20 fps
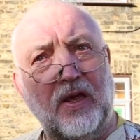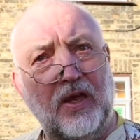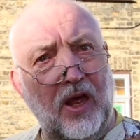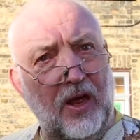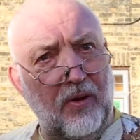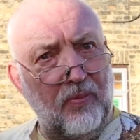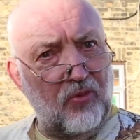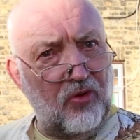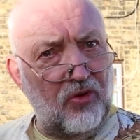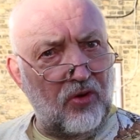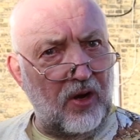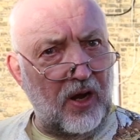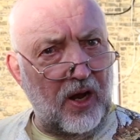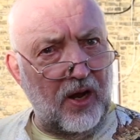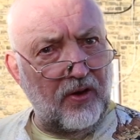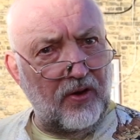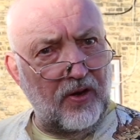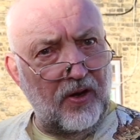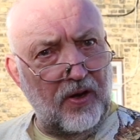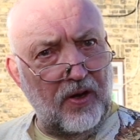came to
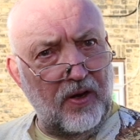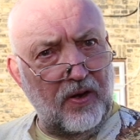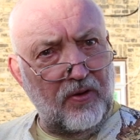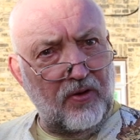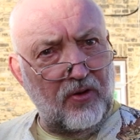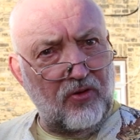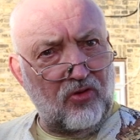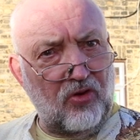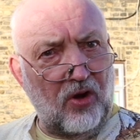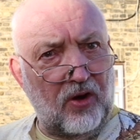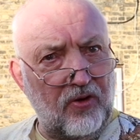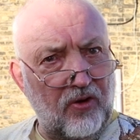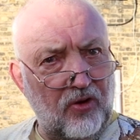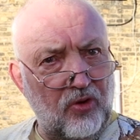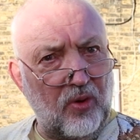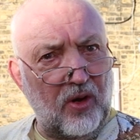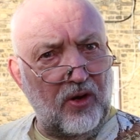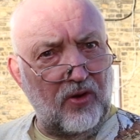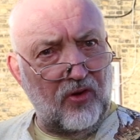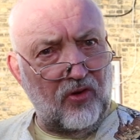London and
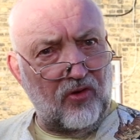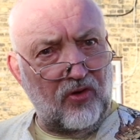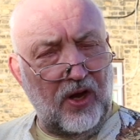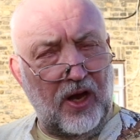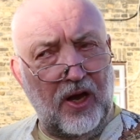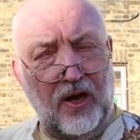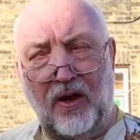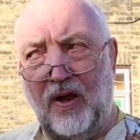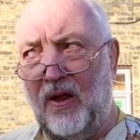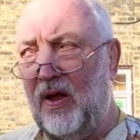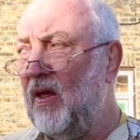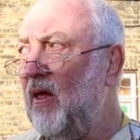started to understand